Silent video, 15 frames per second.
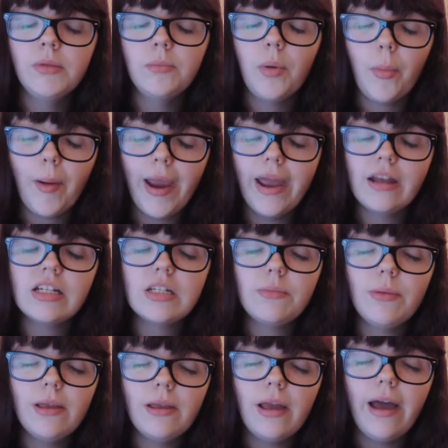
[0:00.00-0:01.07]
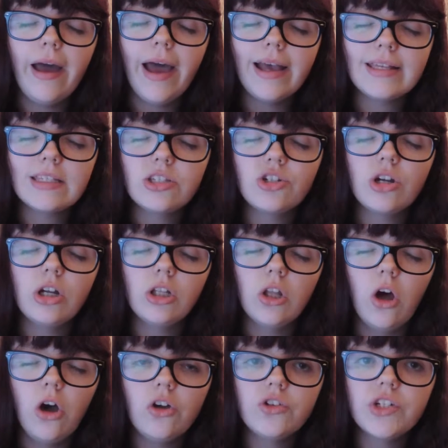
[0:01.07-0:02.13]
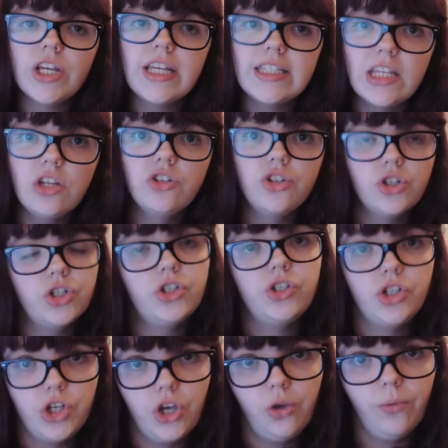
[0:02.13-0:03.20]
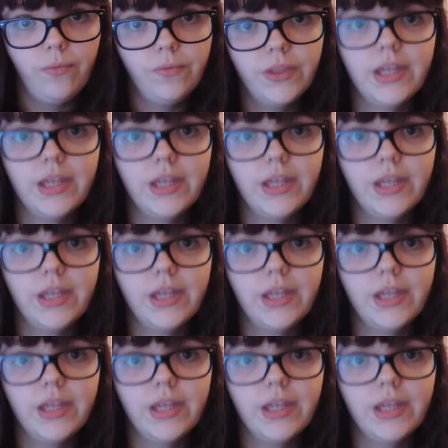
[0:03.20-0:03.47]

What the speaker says: prepared to be asked a lot, is it just you?